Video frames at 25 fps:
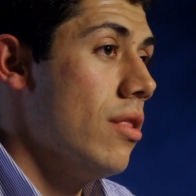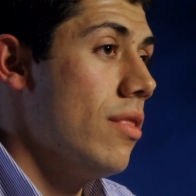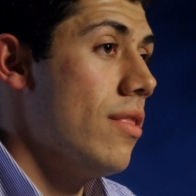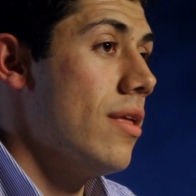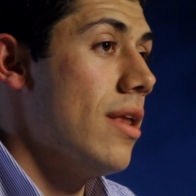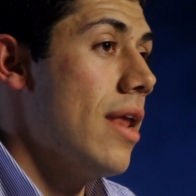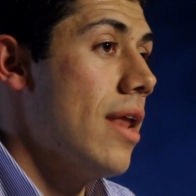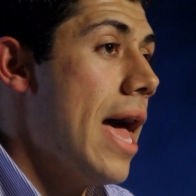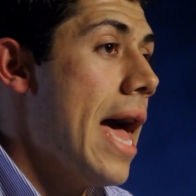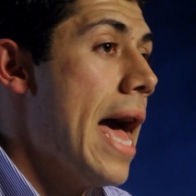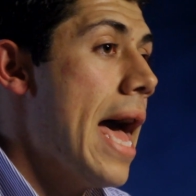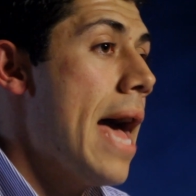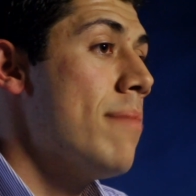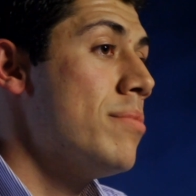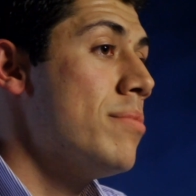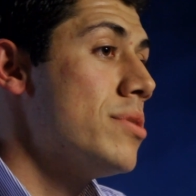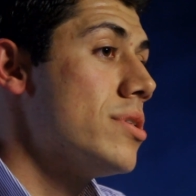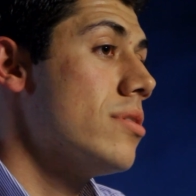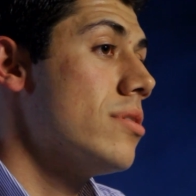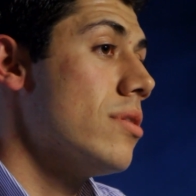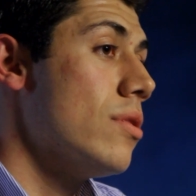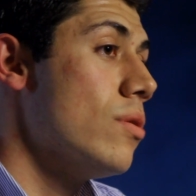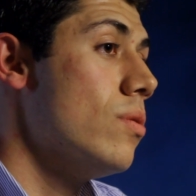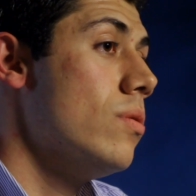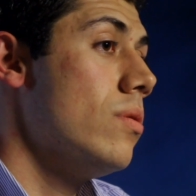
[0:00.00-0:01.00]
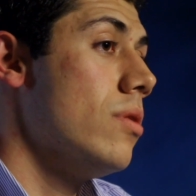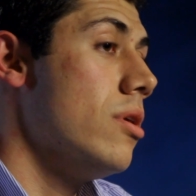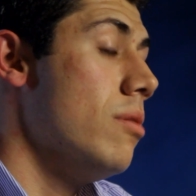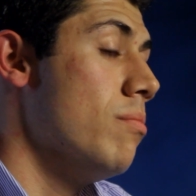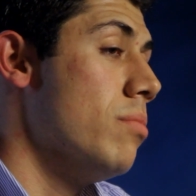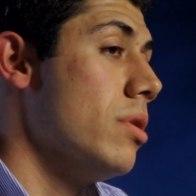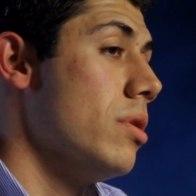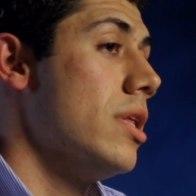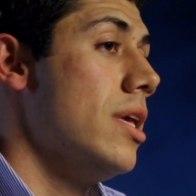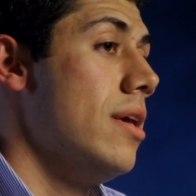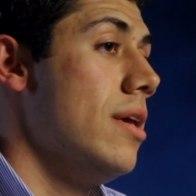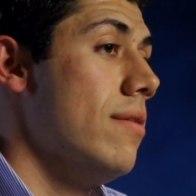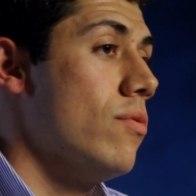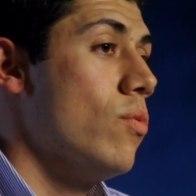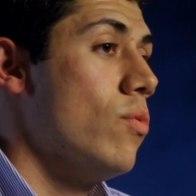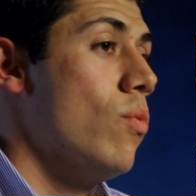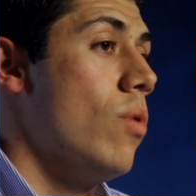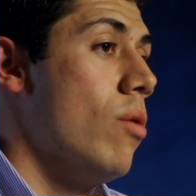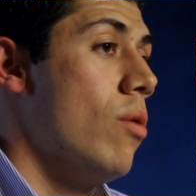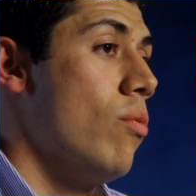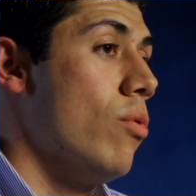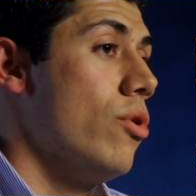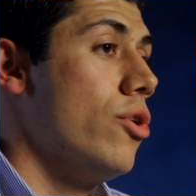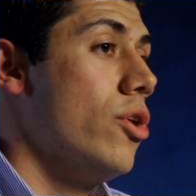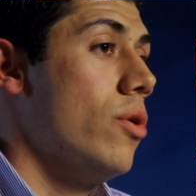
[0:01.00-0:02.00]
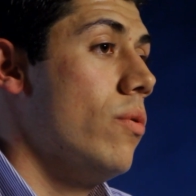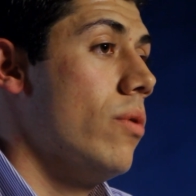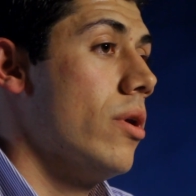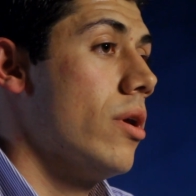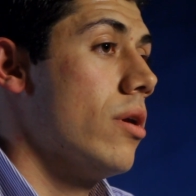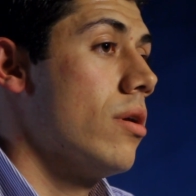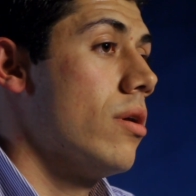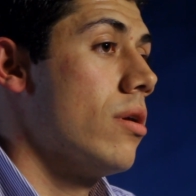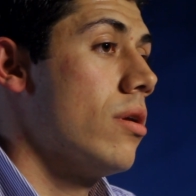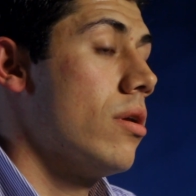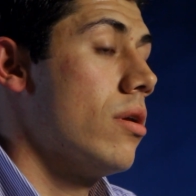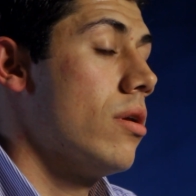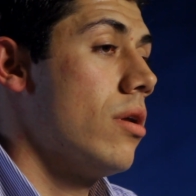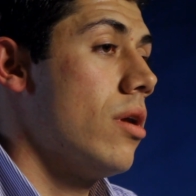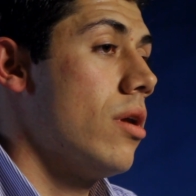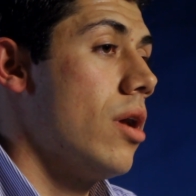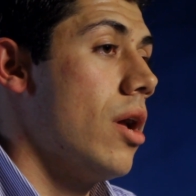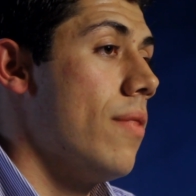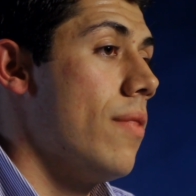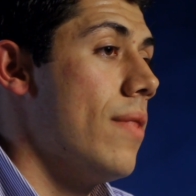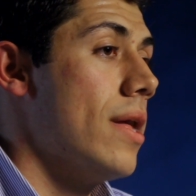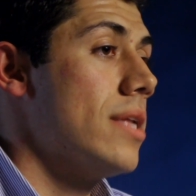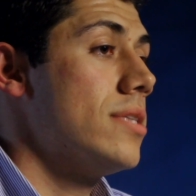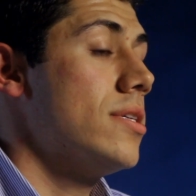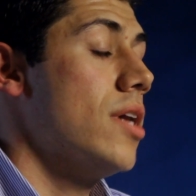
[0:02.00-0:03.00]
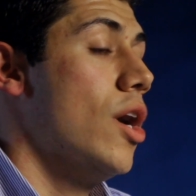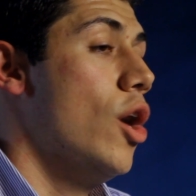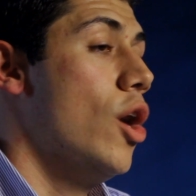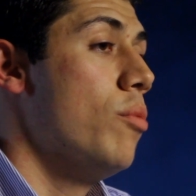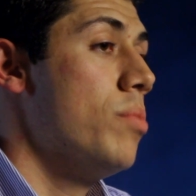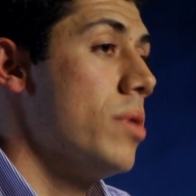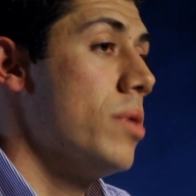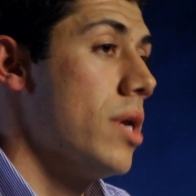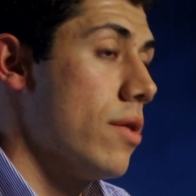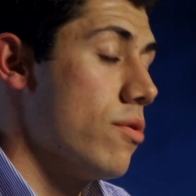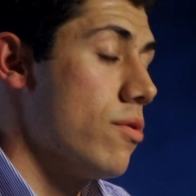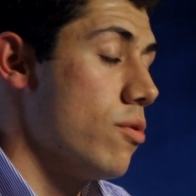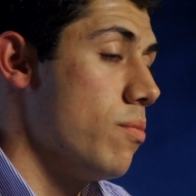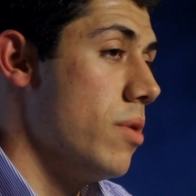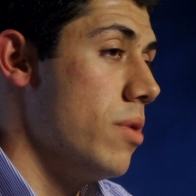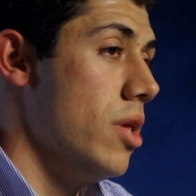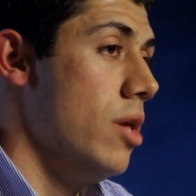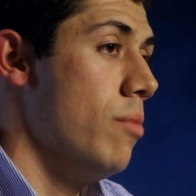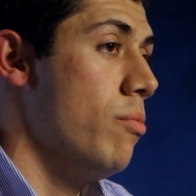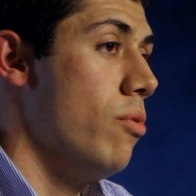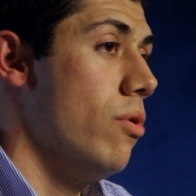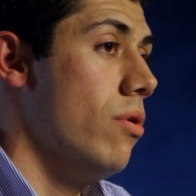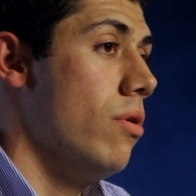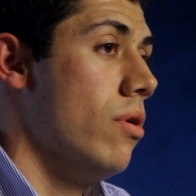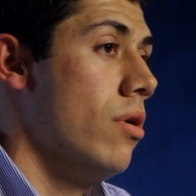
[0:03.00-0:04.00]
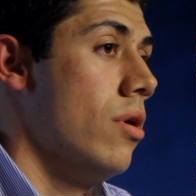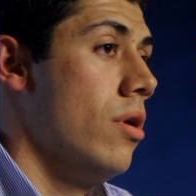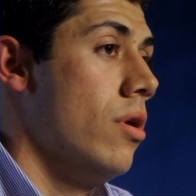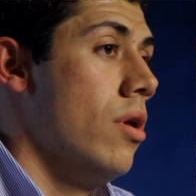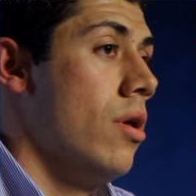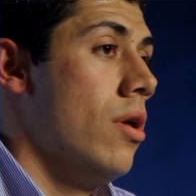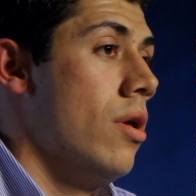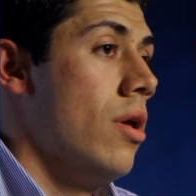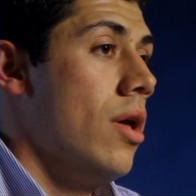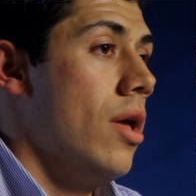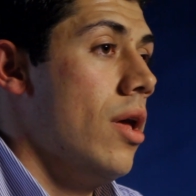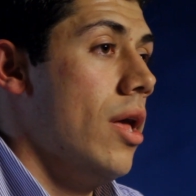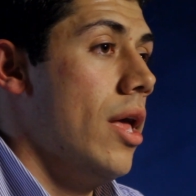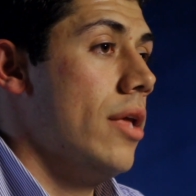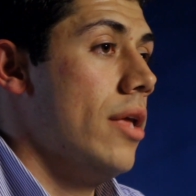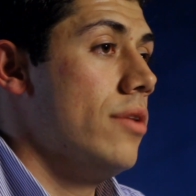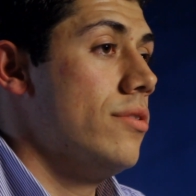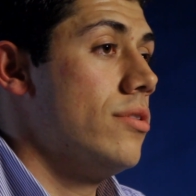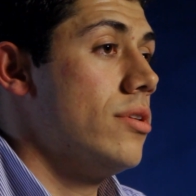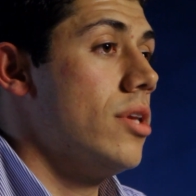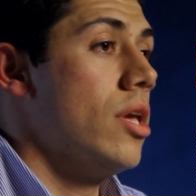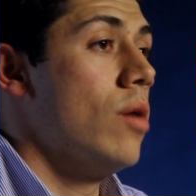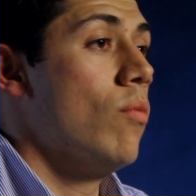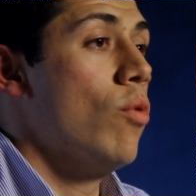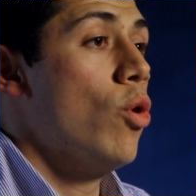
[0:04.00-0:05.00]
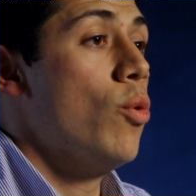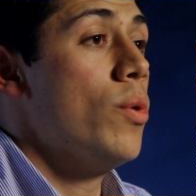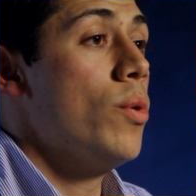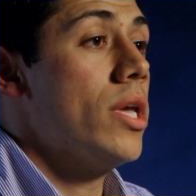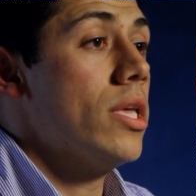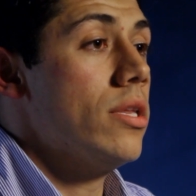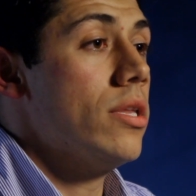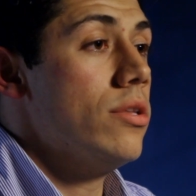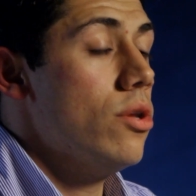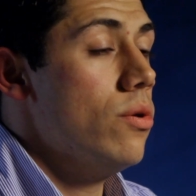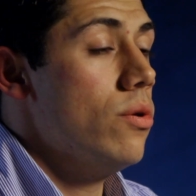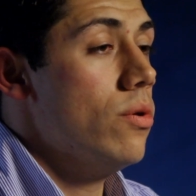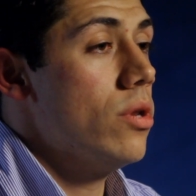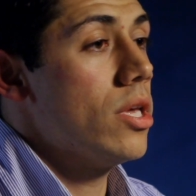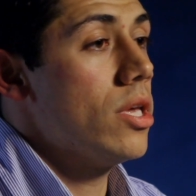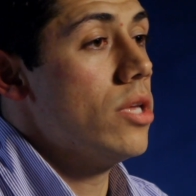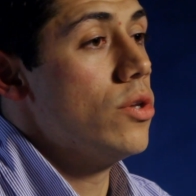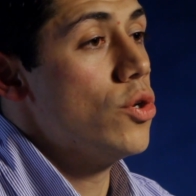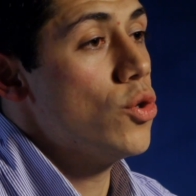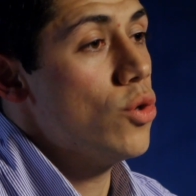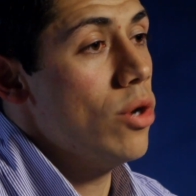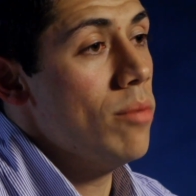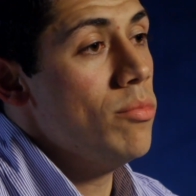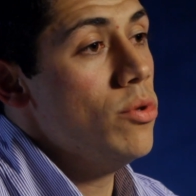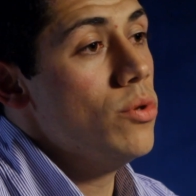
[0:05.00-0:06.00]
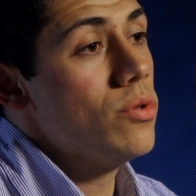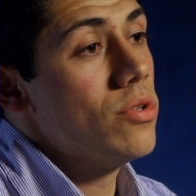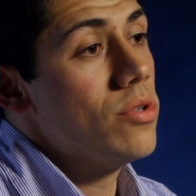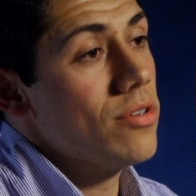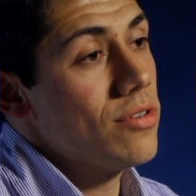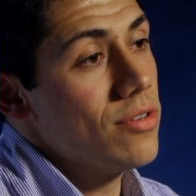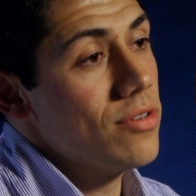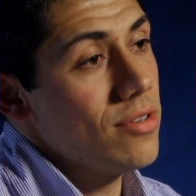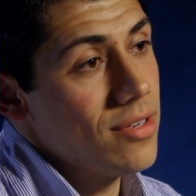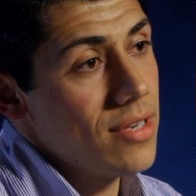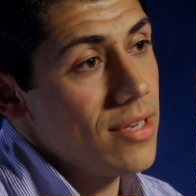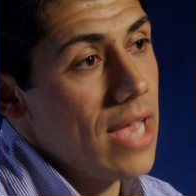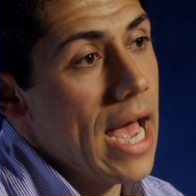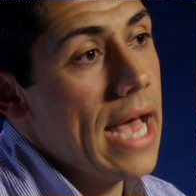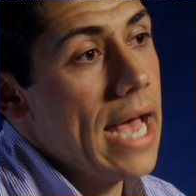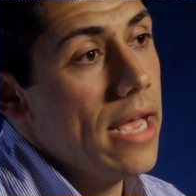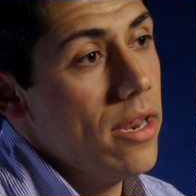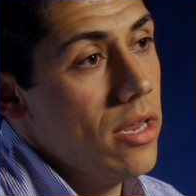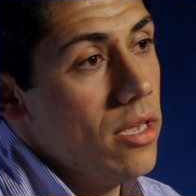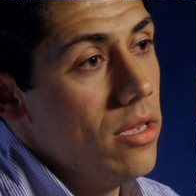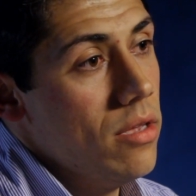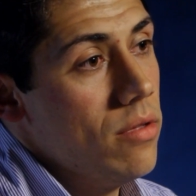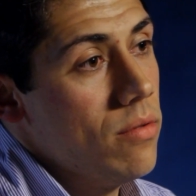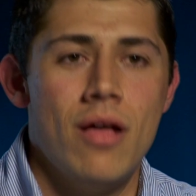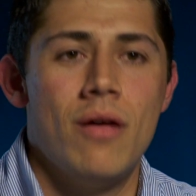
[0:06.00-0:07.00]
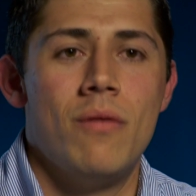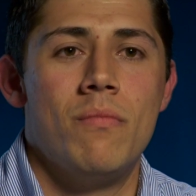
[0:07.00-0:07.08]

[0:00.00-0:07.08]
that absolutely believe in what we're doing, and that's helping other people and seeing what we can do to contribute to society.